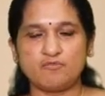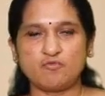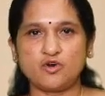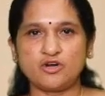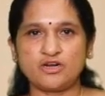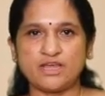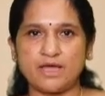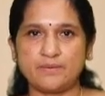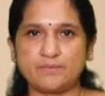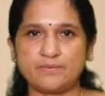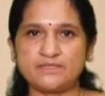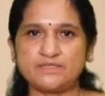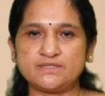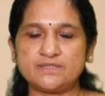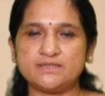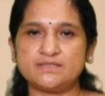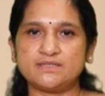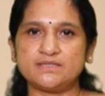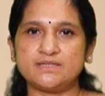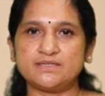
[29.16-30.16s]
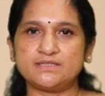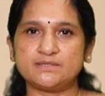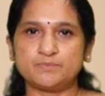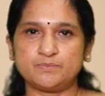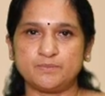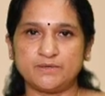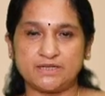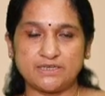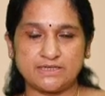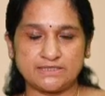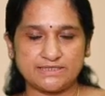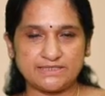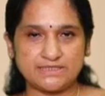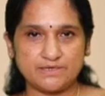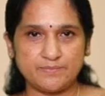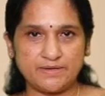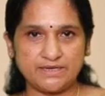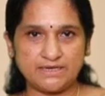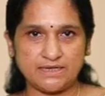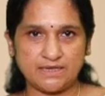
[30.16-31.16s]
what happens is the
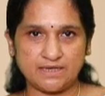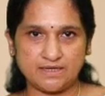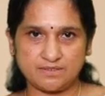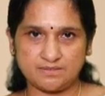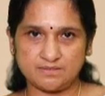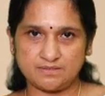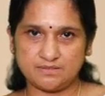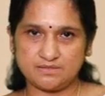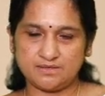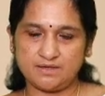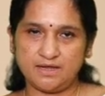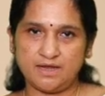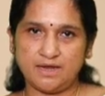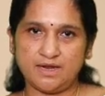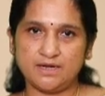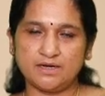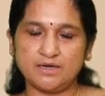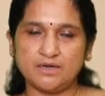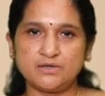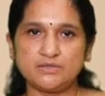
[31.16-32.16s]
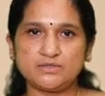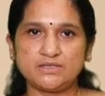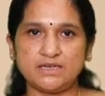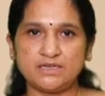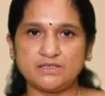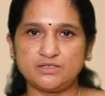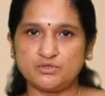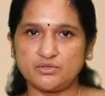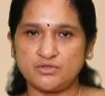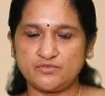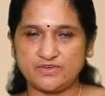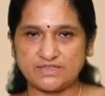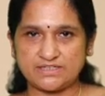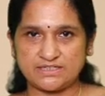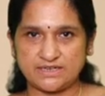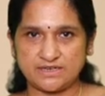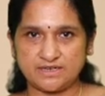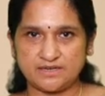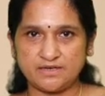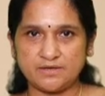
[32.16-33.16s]
semen is introduced into the
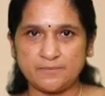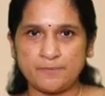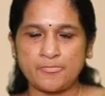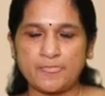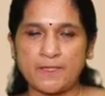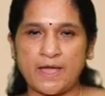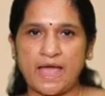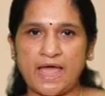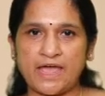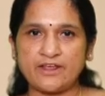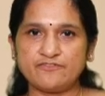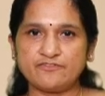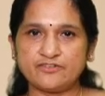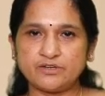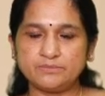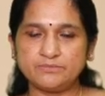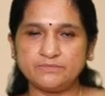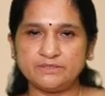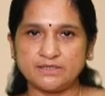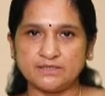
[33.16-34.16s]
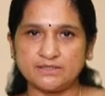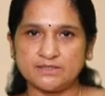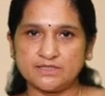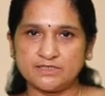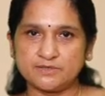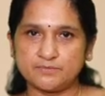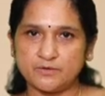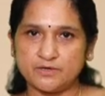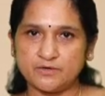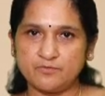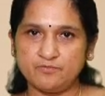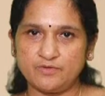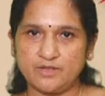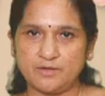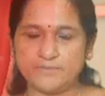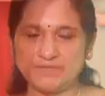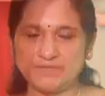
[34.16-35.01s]
vagina, and from there, the sperm will